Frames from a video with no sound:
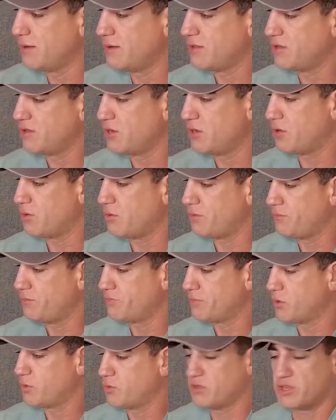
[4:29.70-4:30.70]

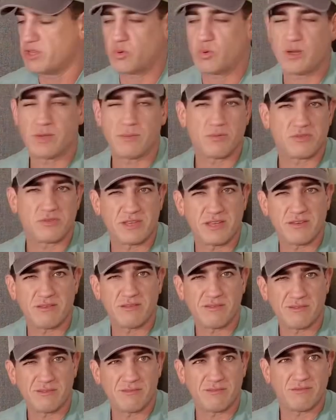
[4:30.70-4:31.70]
with a 20%
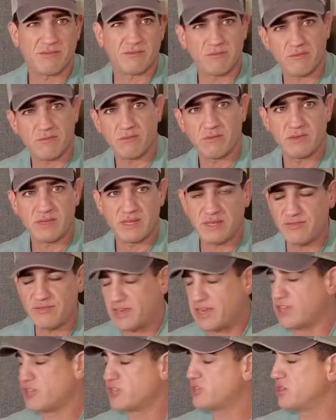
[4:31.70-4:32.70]

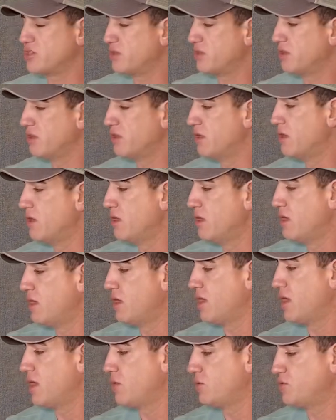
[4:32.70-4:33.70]
deviation,
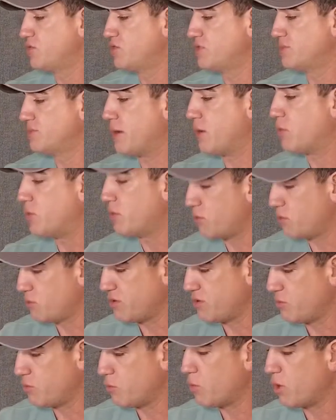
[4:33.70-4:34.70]
which is about
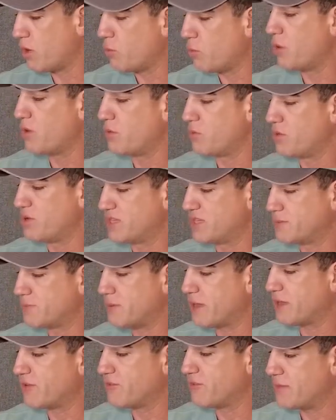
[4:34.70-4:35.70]
what one would
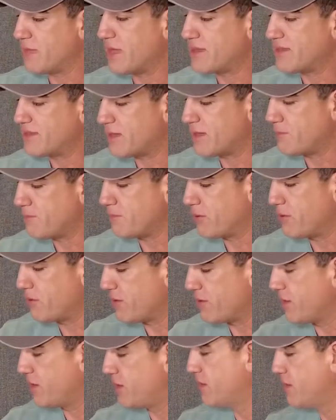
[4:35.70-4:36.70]
expect from that time
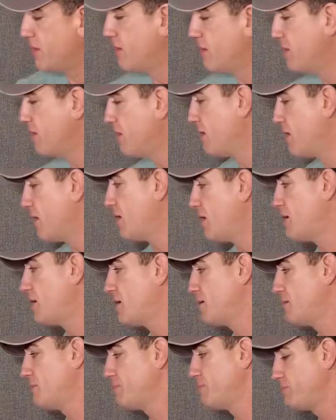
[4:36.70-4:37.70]
period.
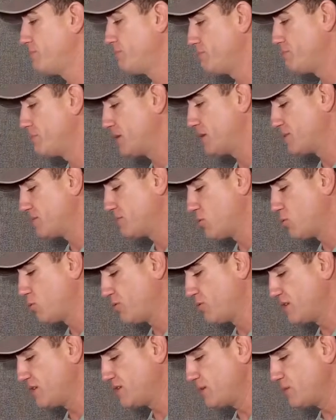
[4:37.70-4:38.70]
But some
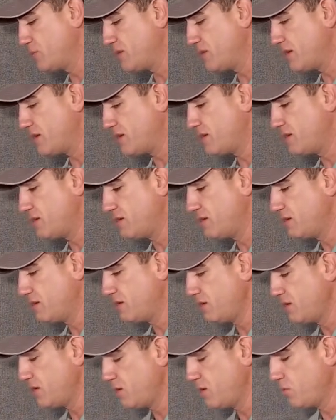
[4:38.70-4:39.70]
cool things that we did,
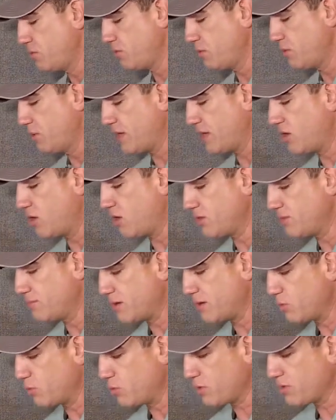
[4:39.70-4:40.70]
we got all the
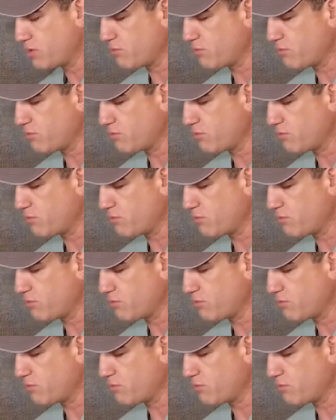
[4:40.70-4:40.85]
metalwork